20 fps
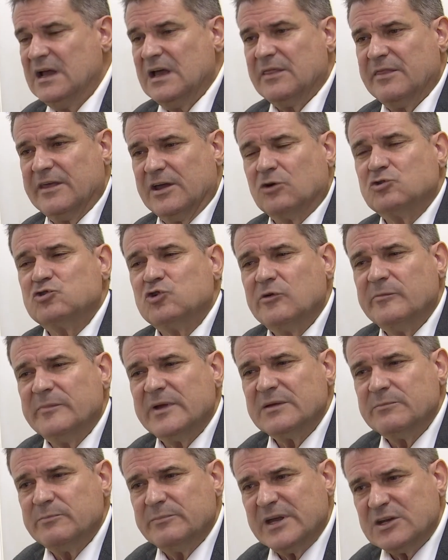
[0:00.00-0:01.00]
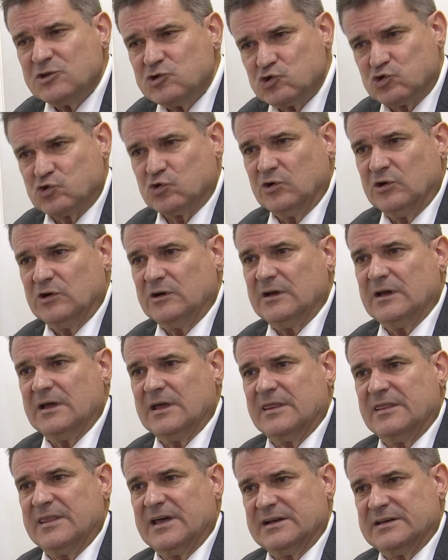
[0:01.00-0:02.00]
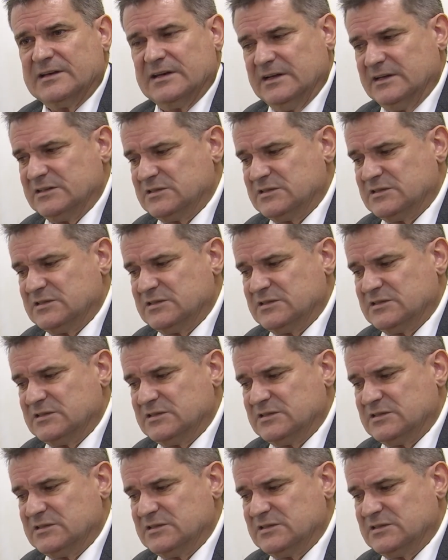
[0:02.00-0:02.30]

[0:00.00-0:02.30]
they actually make sure that